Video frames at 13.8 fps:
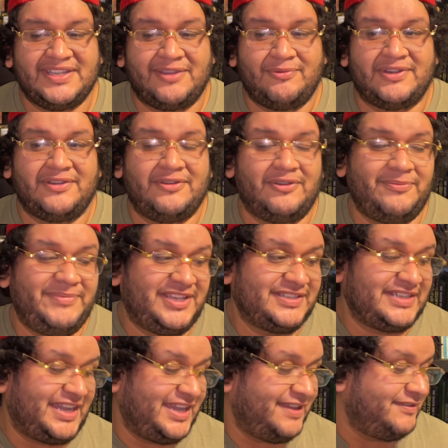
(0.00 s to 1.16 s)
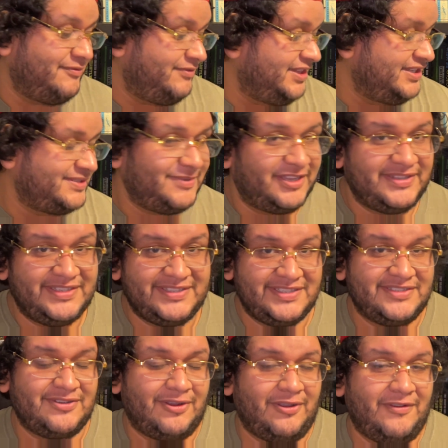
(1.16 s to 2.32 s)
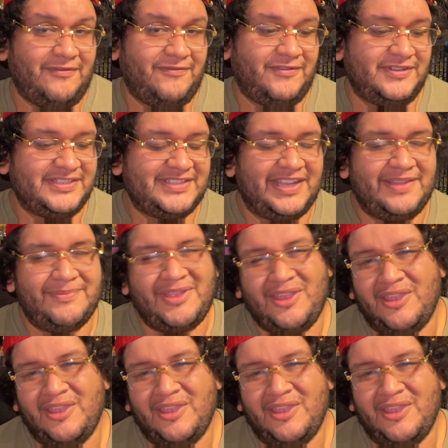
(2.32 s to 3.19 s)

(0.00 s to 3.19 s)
I want to know because I haven't really smelled these are all first time.